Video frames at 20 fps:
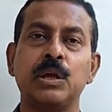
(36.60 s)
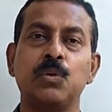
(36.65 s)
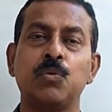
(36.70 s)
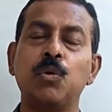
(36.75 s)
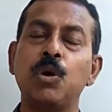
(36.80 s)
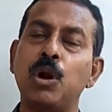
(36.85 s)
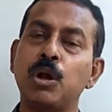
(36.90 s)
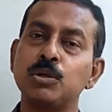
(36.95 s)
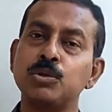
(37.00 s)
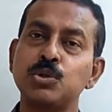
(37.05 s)

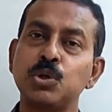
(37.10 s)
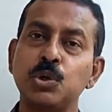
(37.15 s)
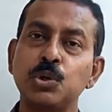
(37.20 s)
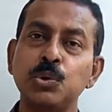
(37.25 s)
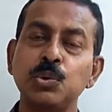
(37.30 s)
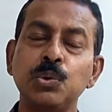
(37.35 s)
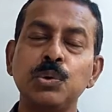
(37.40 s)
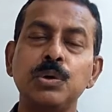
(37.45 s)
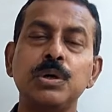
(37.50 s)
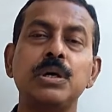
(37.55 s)
We'll also
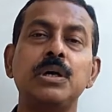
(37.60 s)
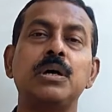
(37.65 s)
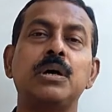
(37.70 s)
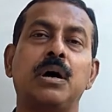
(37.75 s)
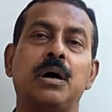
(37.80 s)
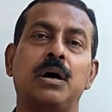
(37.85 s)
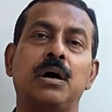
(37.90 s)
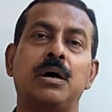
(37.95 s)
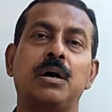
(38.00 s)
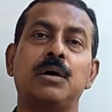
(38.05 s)
do
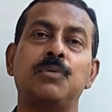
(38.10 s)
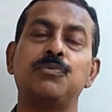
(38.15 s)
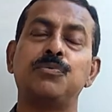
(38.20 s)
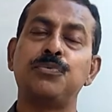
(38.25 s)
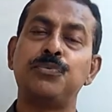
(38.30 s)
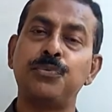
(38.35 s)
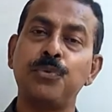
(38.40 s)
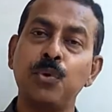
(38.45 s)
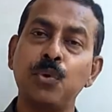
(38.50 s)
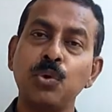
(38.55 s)

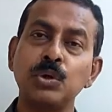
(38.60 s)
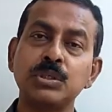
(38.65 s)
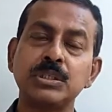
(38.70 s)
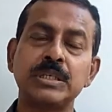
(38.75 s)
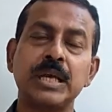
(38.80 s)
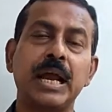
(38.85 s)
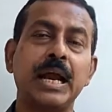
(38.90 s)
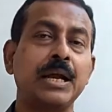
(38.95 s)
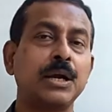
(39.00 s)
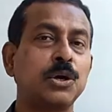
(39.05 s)
force
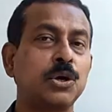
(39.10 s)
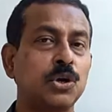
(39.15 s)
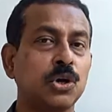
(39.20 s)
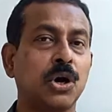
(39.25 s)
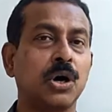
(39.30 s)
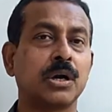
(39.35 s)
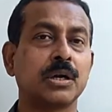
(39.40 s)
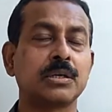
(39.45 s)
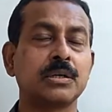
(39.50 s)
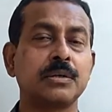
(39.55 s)
and
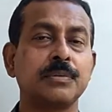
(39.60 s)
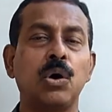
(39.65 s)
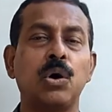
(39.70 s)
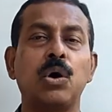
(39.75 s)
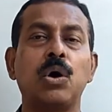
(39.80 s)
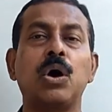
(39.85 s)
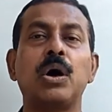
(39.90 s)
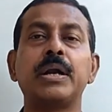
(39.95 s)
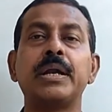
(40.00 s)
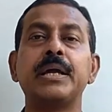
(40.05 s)
torque
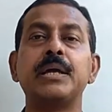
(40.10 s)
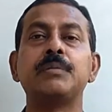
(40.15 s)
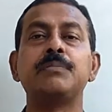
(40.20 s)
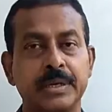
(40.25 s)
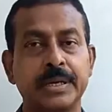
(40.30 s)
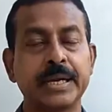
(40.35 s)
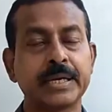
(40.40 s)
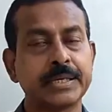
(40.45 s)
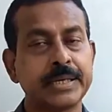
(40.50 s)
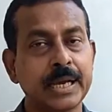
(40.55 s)
on a
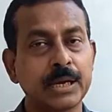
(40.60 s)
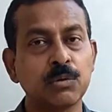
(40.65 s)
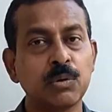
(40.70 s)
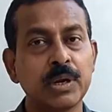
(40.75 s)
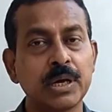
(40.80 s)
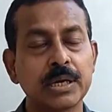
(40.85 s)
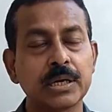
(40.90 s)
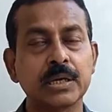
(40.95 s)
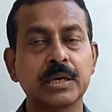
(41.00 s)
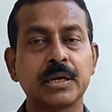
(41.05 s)

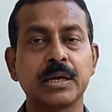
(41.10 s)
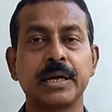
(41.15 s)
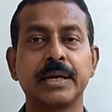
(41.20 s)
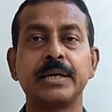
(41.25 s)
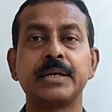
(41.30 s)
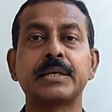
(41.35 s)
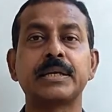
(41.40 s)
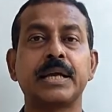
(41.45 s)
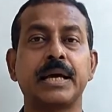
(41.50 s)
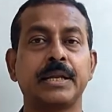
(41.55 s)
rectangular
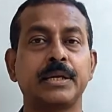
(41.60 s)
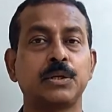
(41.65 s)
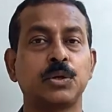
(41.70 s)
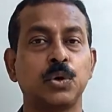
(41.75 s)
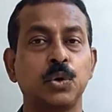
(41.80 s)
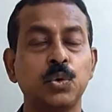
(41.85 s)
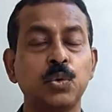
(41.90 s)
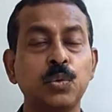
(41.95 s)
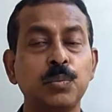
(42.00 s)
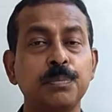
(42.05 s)
current carrying
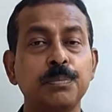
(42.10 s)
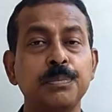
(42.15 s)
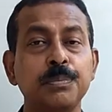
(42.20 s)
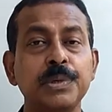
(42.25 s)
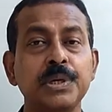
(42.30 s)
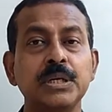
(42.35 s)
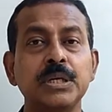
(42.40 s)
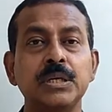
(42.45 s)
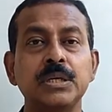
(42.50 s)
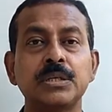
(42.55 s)
loop
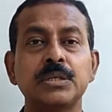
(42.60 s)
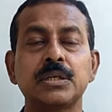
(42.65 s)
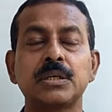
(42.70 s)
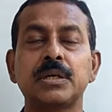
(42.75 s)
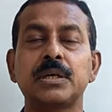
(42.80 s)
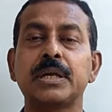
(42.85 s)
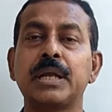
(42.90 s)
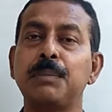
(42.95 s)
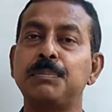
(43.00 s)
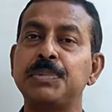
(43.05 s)

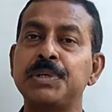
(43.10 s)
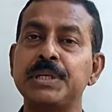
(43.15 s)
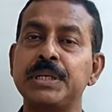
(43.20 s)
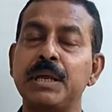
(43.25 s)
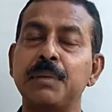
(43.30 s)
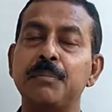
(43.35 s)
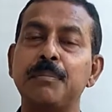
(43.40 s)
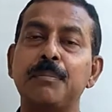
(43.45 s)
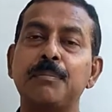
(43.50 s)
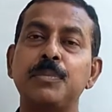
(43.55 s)
kept in
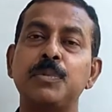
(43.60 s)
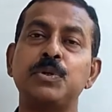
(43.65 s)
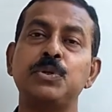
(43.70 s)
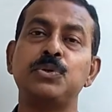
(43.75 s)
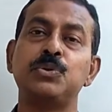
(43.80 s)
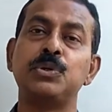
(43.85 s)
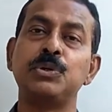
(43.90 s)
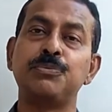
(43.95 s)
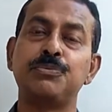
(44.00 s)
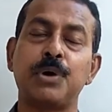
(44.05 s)
a
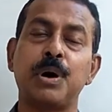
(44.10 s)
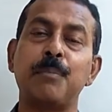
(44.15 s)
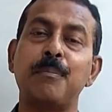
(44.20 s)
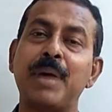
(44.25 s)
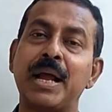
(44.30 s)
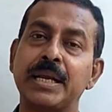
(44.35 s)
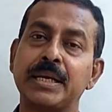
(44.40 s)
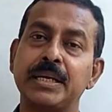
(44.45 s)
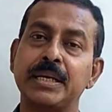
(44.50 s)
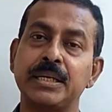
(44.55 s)
uniform
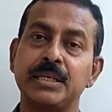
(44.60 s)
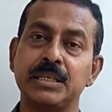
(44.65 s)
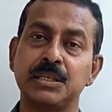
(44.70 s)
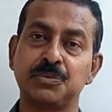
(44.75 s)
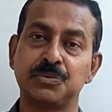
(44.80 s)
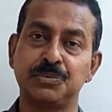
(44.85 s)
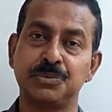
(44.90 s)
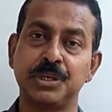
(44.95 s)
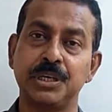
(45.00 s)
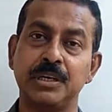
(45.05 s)
magnetic
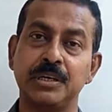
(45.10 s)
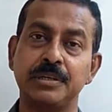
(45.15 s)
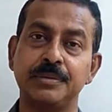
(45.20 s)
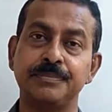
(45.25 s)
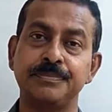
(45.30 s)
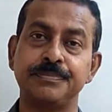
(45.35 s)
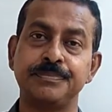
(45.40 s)
field,